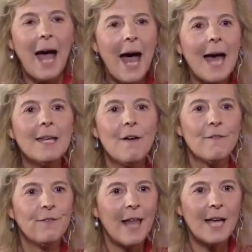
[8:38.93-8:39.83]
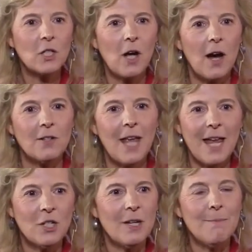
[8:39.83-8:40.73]
on flashcards,
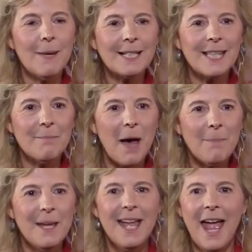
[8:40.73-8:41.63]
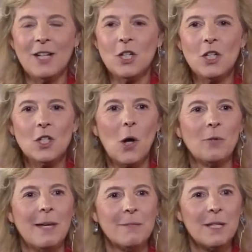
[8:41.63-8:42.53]
and she mixed them up and she
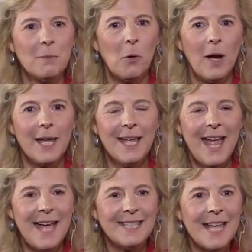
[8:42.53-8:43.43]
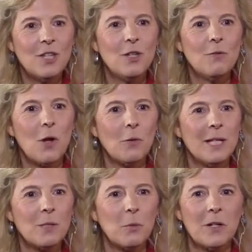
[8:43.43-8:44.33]
showed them to the boy and said, "Do you know
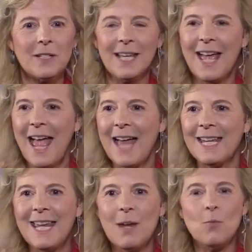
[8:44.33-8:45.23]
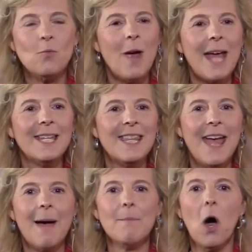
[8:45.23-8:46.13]
these words?" And he read
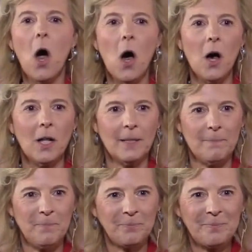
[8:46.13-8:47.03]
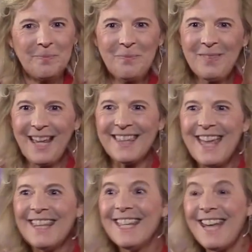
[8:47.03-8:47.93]
them all.
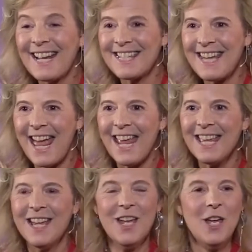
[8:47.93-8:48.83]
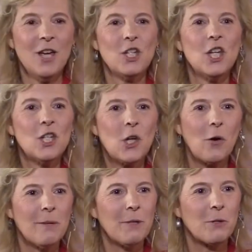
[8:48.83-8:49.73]
Then the next day, she
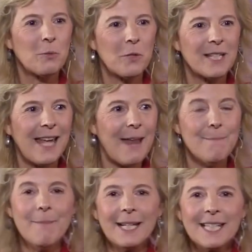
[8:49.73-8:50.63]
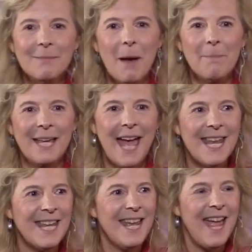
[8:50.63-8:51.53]
showed him those words again, mixed them up
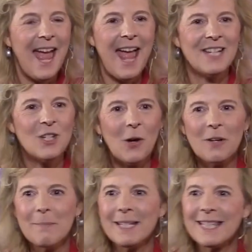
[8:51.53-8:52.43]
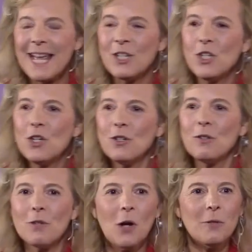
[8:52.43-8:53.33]
again, and showed him and said, "Do
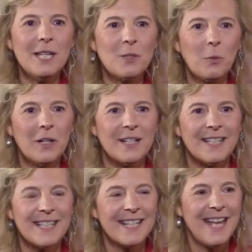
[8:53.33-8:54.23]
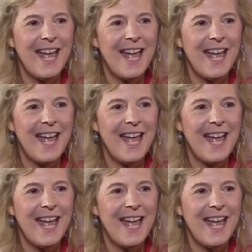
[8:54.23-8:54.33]
you know these words?"